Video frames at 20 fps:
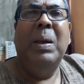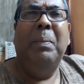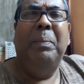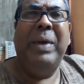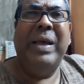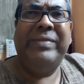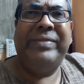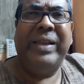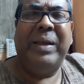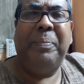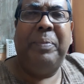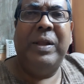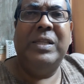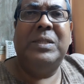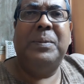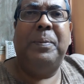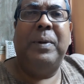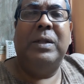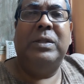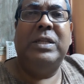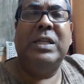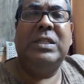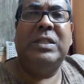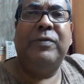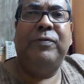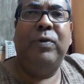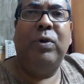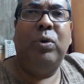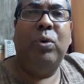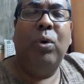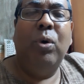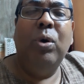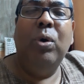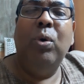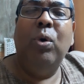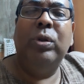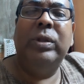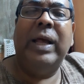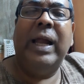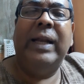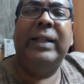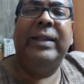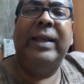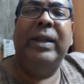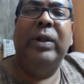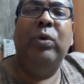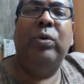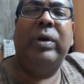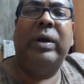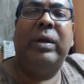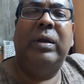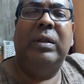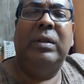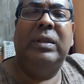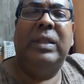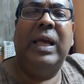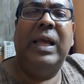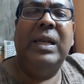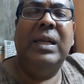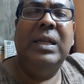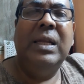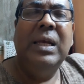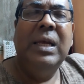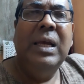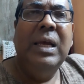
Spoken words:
basic principles, this if you don't know that, then